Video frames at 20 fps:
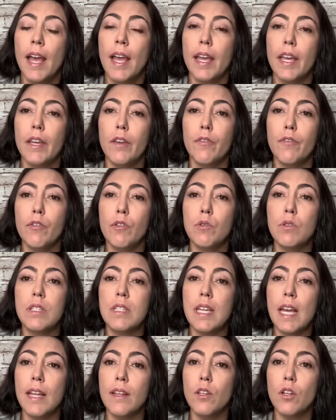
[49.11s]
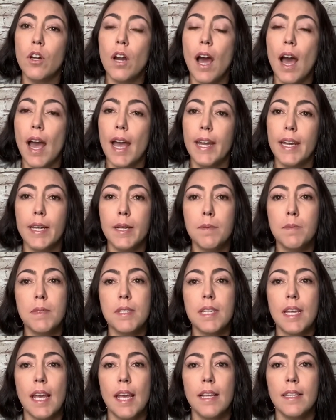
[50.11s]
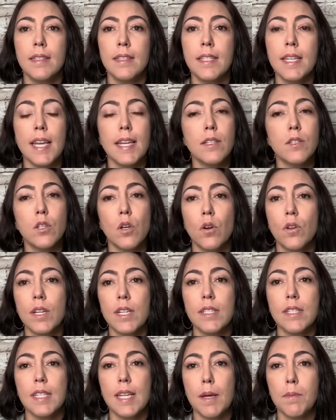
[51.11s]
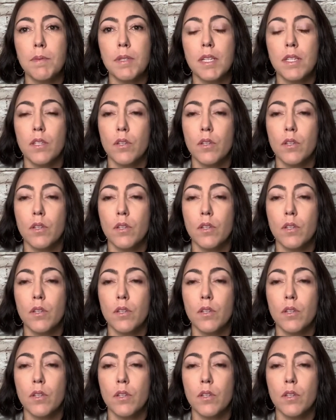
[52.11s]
If you send your items and they don't accept it,